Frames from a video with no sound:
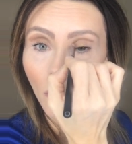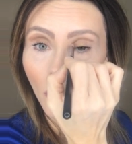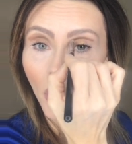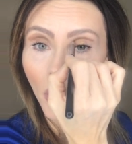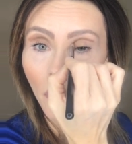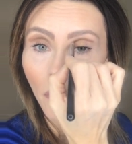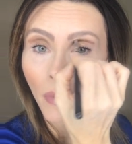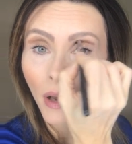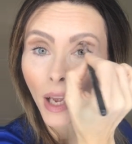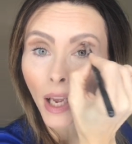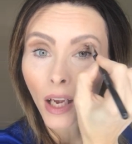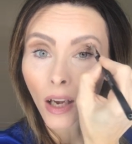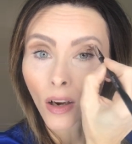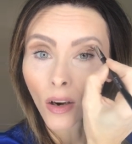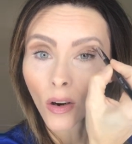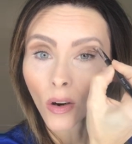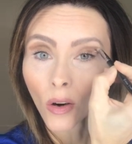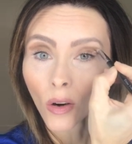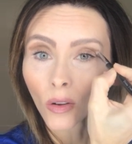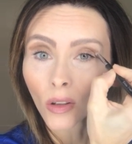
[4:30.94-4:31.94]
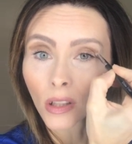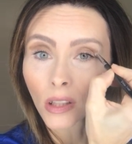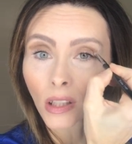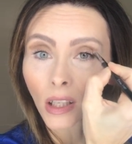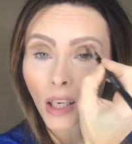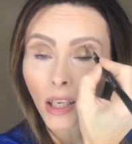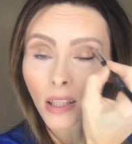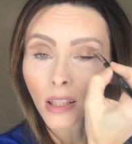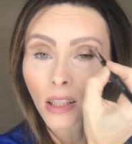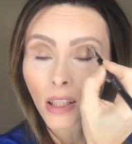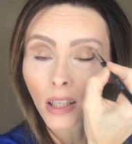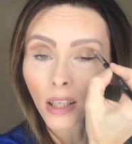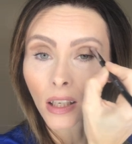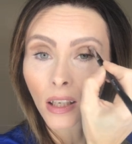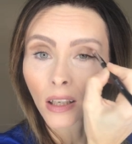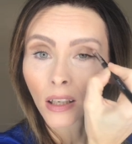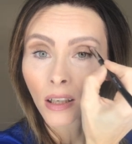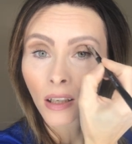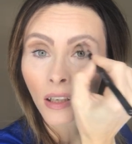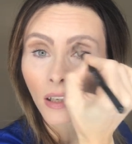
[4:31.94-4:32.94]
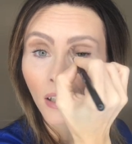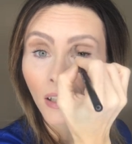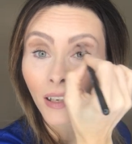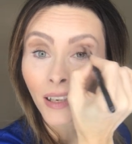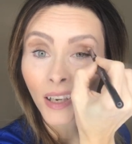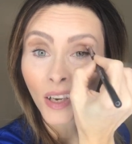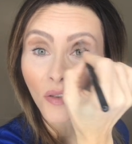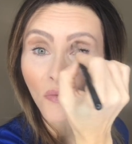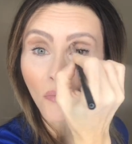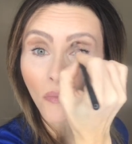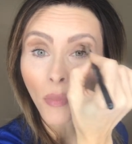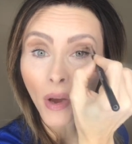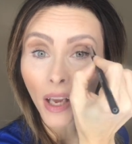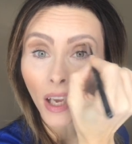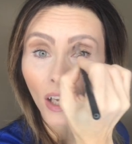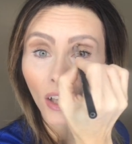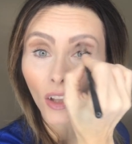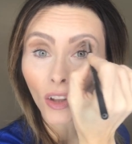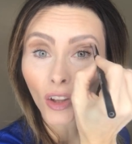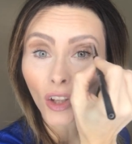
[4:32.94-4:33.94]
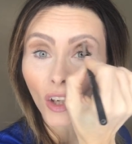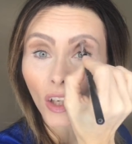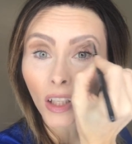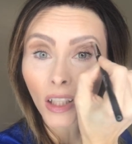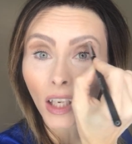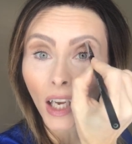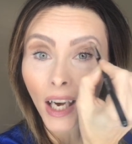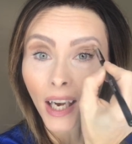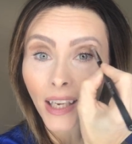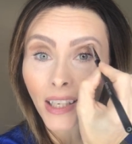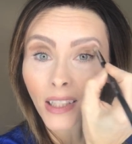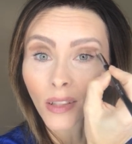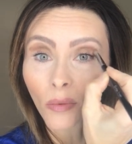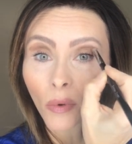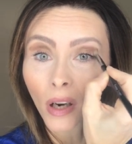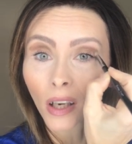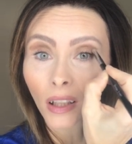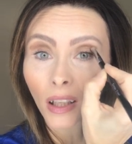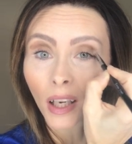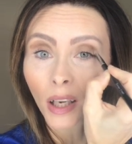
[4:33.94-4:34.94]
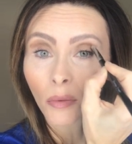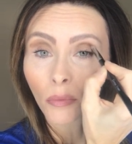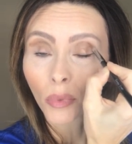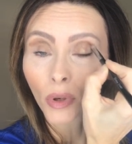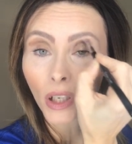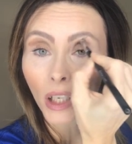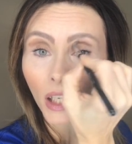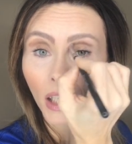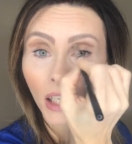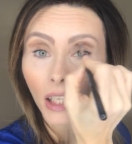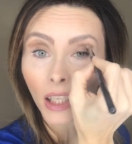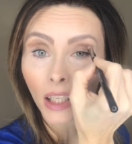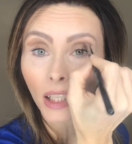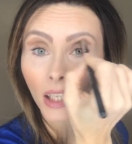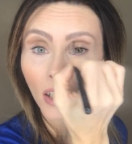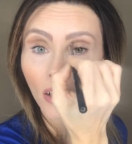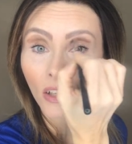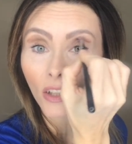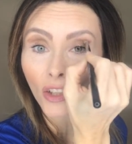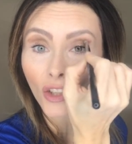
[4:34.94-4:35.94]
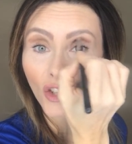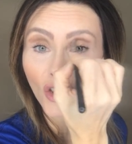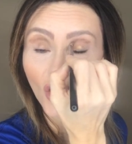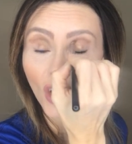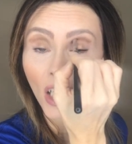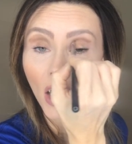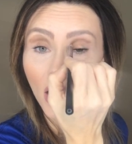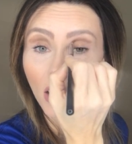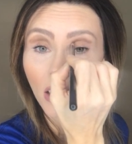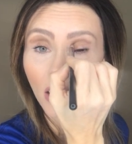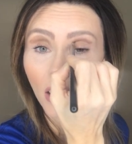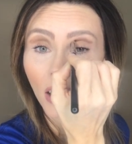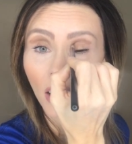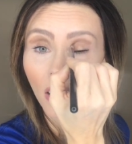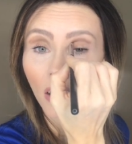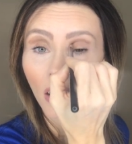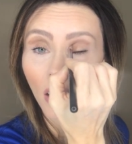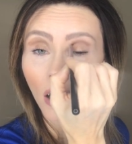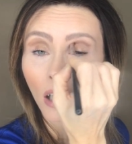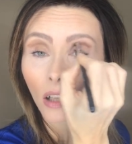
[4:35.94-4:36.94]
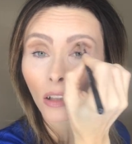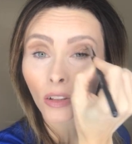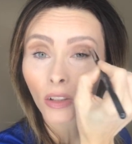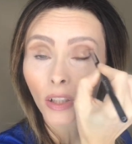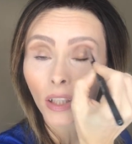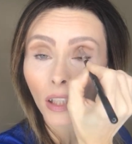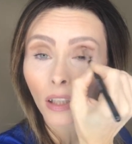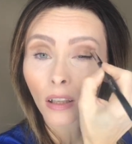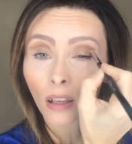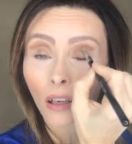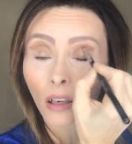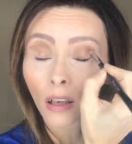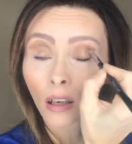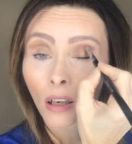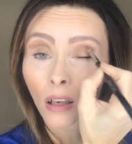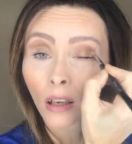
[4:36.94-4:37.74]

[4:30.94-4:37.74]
My main goal is not to make it look nice while I'm putting it in here. It's just to get the color in.